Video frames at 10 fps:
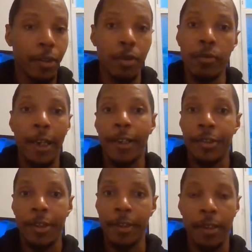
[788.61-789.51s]
you got to
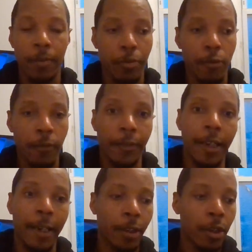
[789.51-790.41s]
sit there and prove
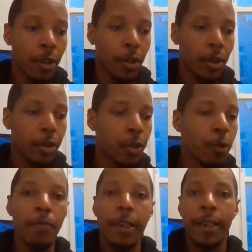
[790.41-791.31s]
that
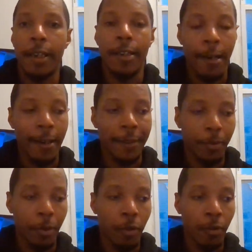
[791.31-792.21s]
you being at the
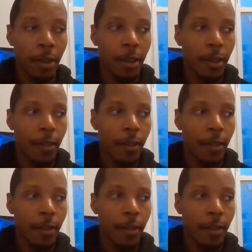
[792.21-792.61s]
hospital,